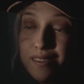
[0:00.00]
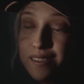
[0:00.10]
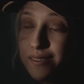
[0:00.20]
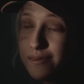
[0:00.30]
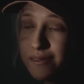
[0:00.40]
It
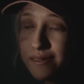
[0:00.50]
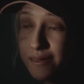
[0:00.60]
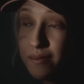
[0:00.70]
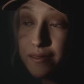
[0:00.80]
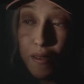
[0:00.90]
was, it was
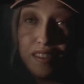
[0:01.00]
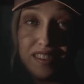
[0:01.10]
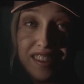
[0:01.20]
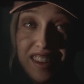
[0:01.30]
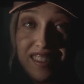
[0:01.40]
so
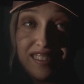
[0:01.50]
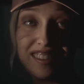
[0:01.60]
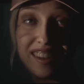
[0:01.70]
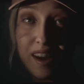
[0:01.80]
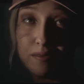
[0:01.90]
dark and
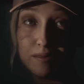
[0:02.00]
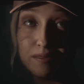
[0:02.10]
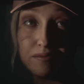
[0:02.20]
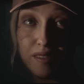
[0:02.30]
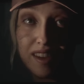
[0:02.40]
it happened
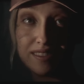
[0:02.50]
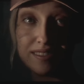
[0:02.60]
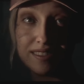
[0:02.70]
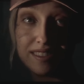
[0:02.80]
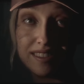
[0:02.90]
so
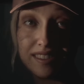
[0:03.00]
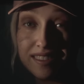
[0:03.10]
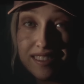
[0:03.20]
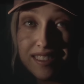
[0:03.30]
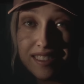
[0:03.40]
fast, and
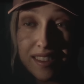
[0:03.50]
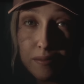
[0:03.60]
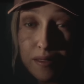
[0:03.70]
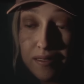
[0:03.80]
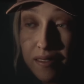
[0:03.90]
they
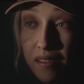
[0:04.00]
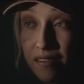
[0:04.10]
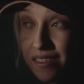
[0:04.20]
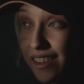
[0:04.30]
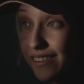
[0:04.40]
were gone.